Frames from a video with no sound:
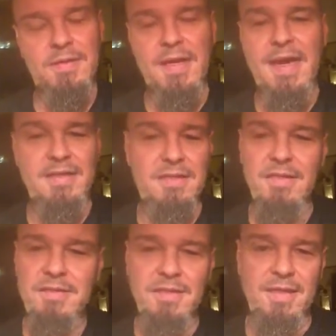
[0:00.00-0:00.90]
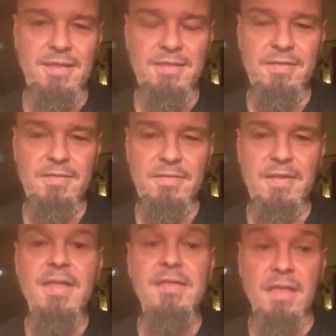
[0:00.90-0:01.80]
to ask such things.
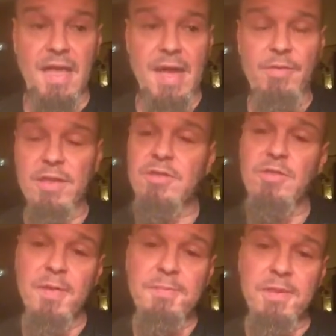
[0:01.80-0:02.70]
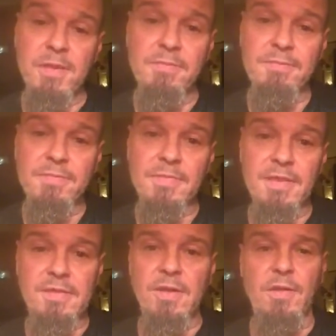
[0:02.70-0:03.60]
That's in line with the scripture.
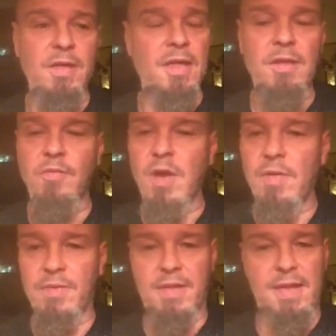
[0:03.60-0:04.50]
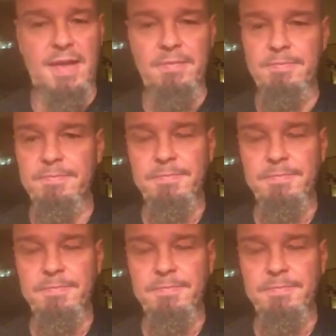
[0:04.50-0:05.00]
There's nothing wrong with that.